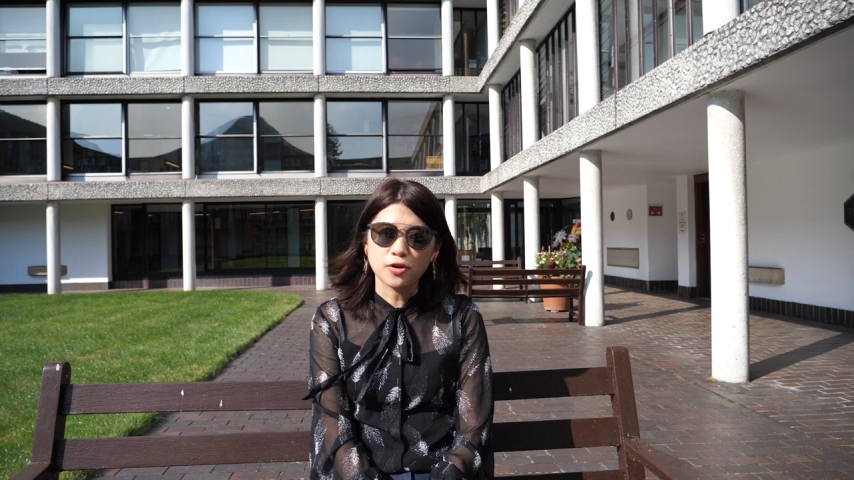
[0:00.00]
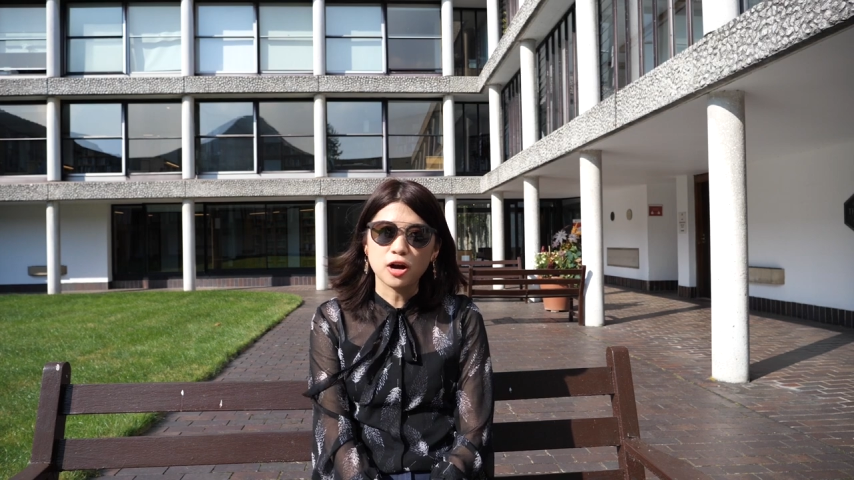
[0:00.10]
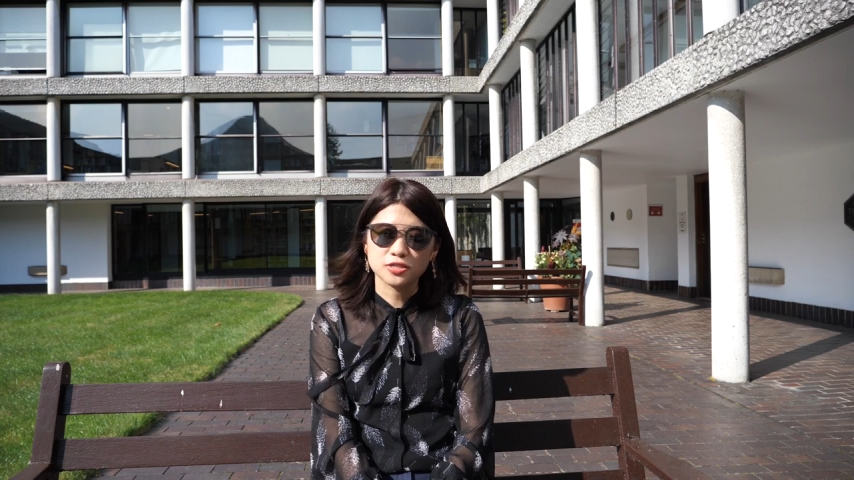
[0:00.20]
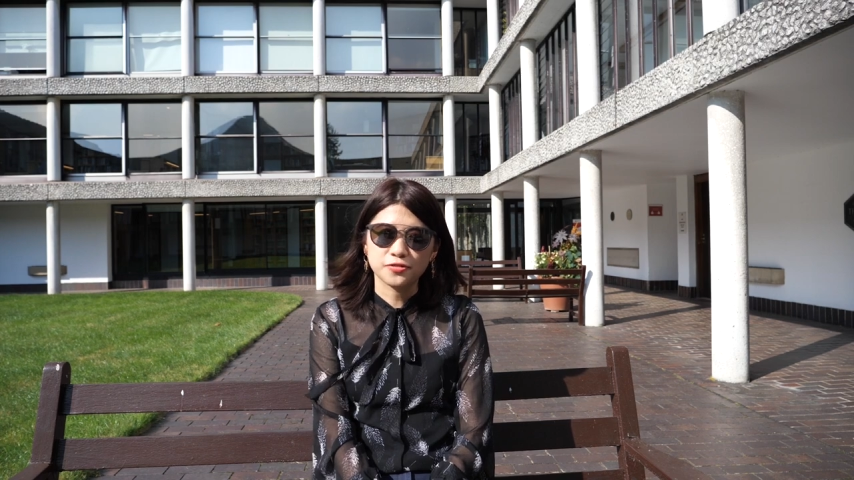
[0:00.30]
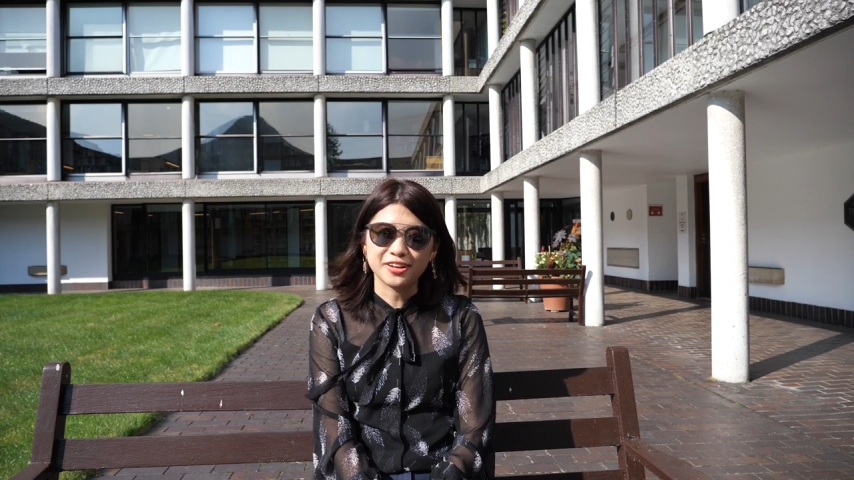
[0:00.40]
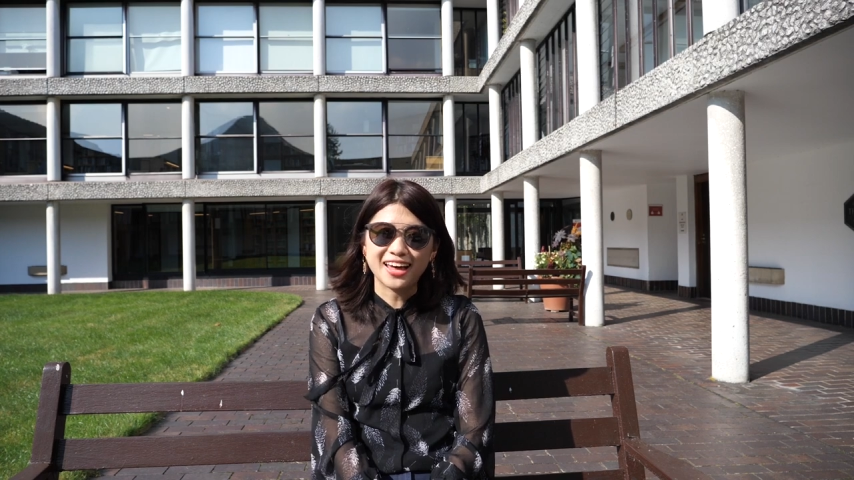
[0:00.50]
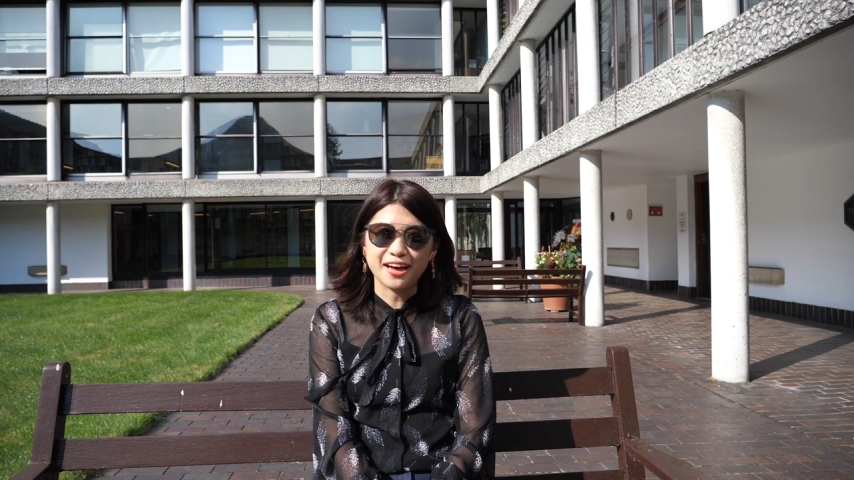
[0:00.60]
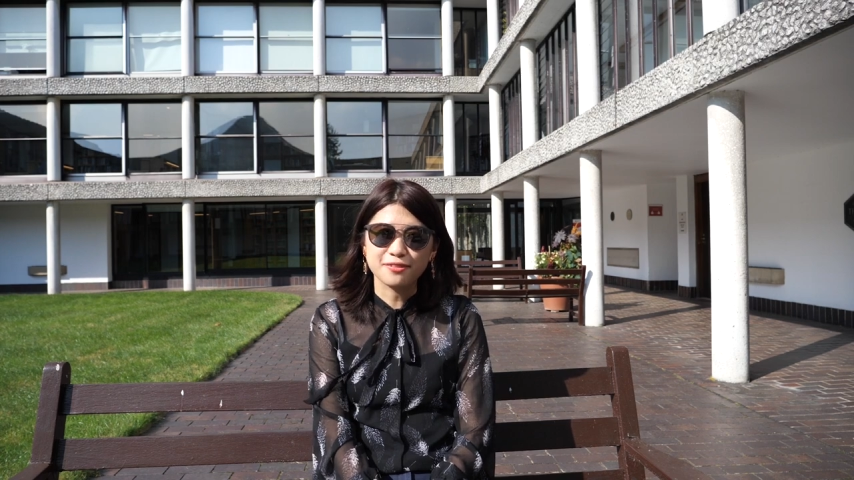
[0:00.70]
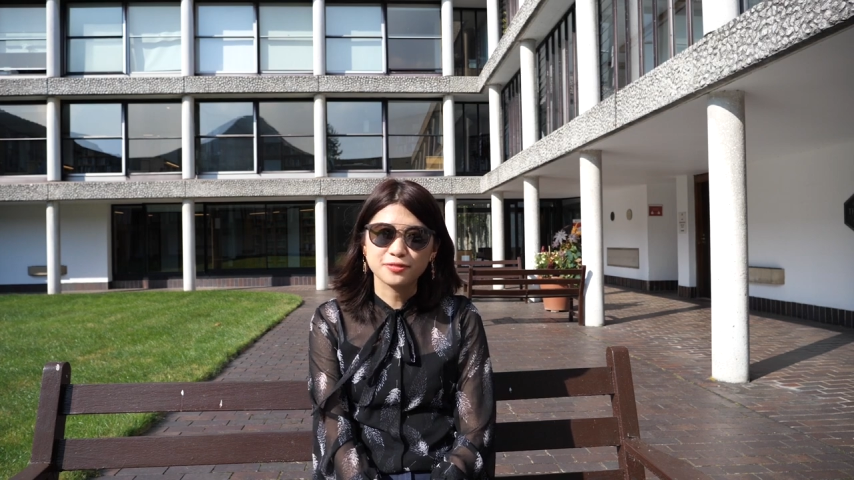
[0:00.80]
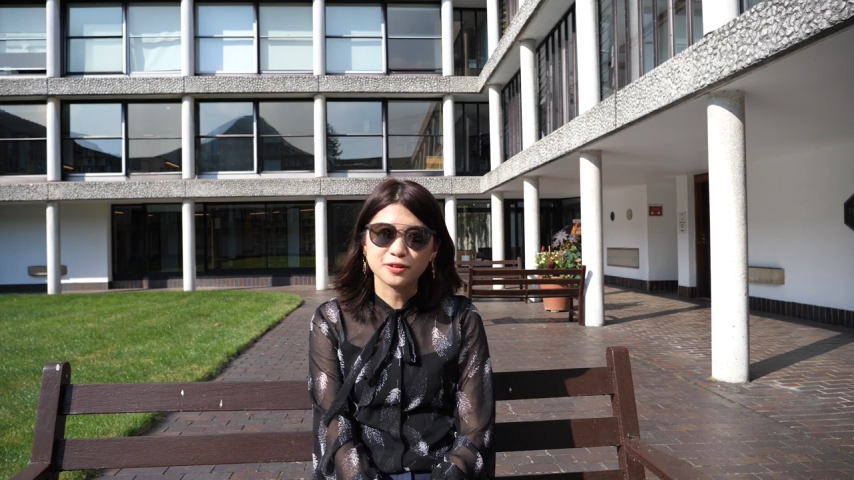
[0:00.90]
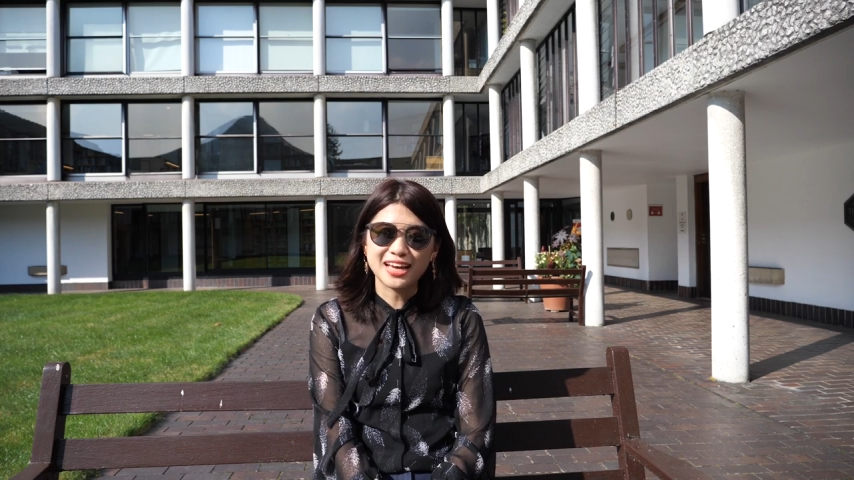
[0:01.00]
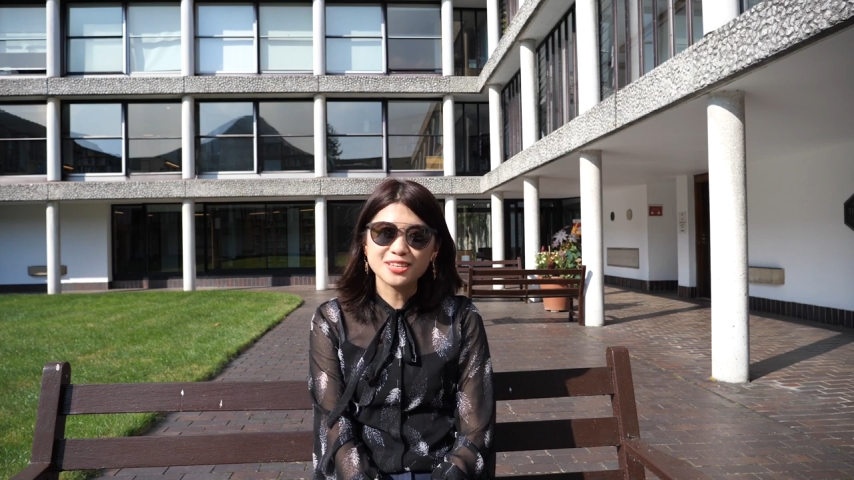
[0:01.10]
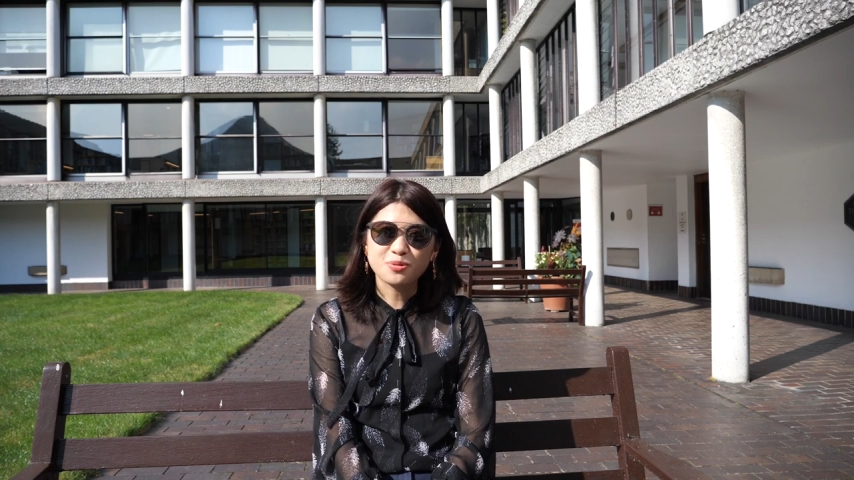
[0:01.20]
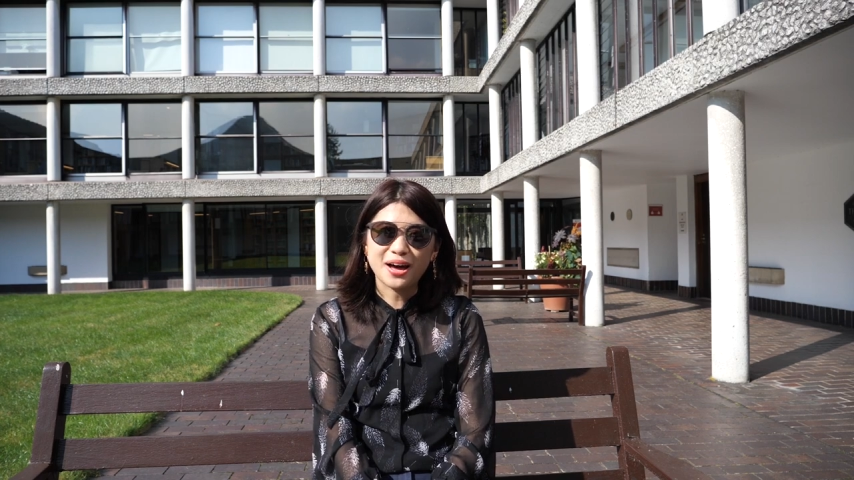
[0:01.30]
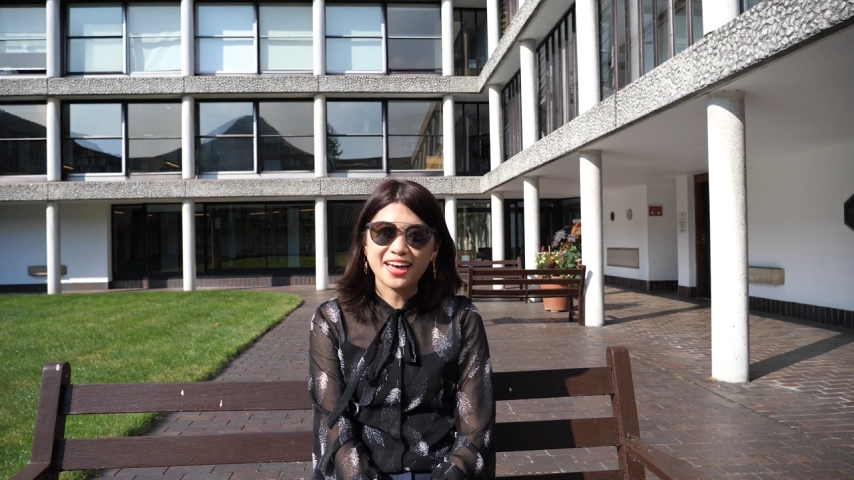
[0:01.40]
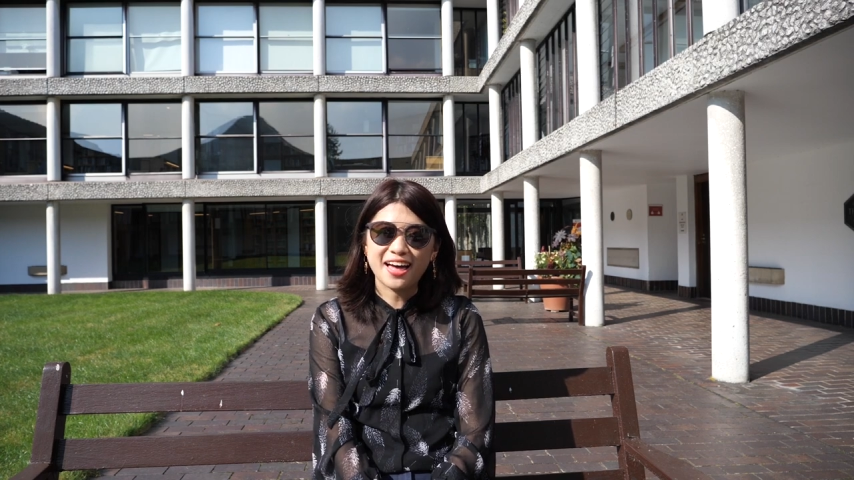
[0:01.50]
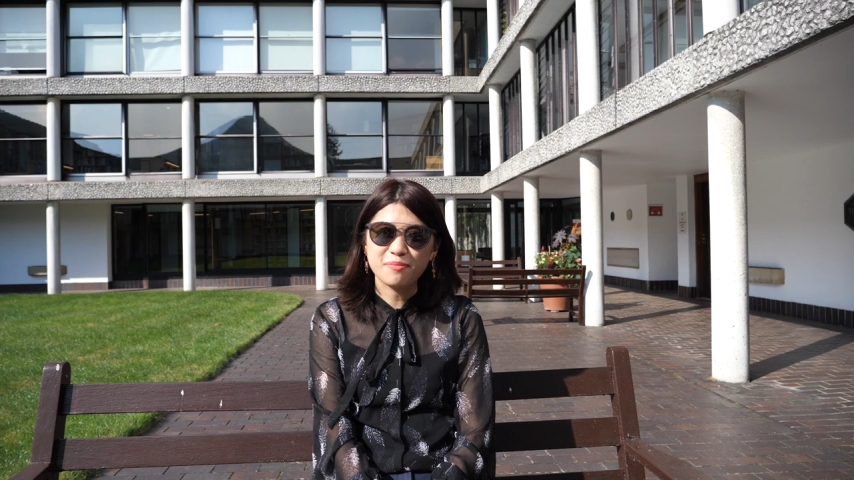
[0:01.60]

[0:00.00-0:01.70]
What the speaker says: of Oxford life, so that's why